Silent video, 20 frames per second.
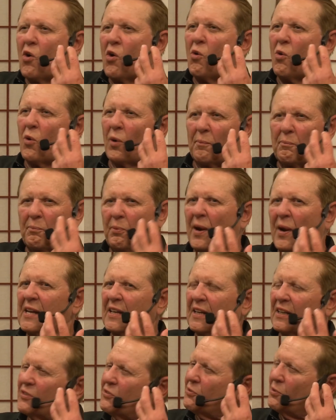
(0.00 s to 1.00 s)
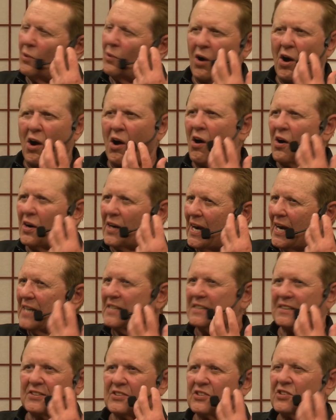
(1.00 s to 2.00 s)
who are breaking through all
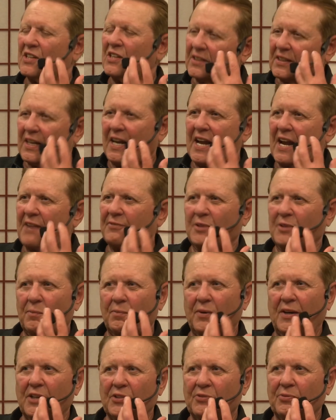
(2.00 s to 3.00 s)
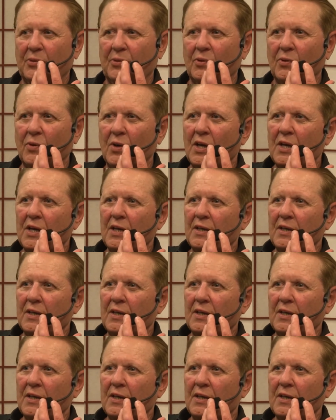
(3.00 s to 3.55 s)
kinds of shit they have to break through